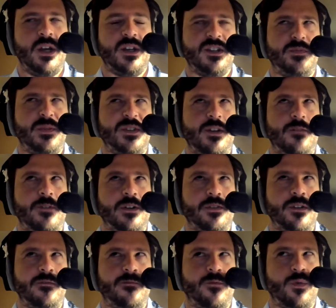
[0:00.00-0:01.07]

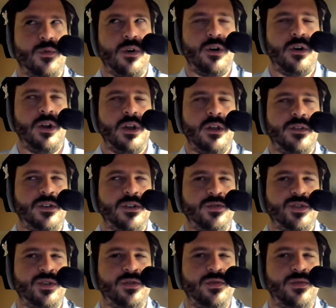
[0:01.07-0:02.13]
specifically for the
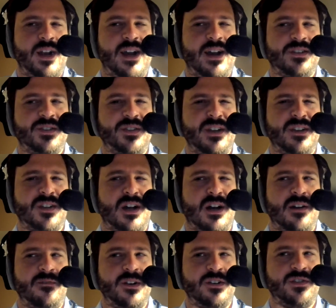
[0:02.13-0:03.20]
user who has things
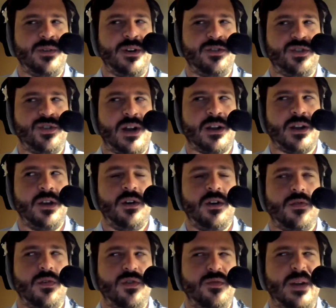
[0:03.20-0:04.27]
on a Victor Reader Trek,
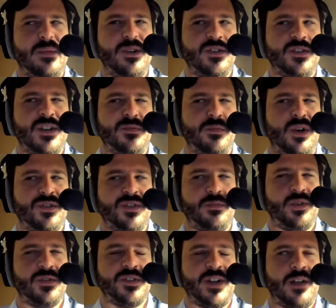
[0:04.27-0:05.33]
or who maybe just has
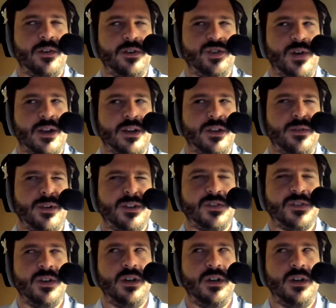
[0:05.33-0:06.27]
multiple StellarTrek units